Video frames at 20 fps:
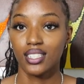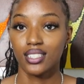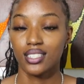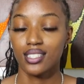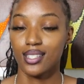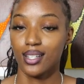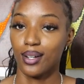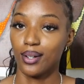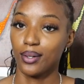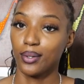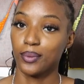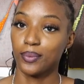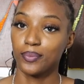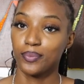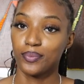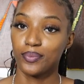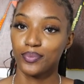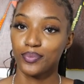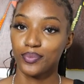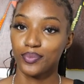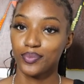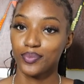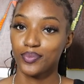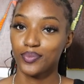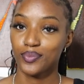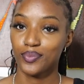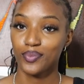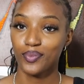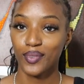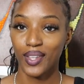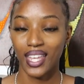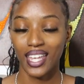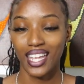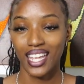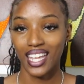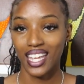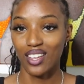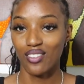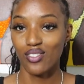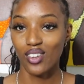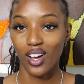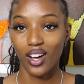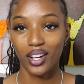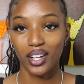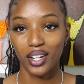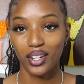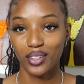So if y'all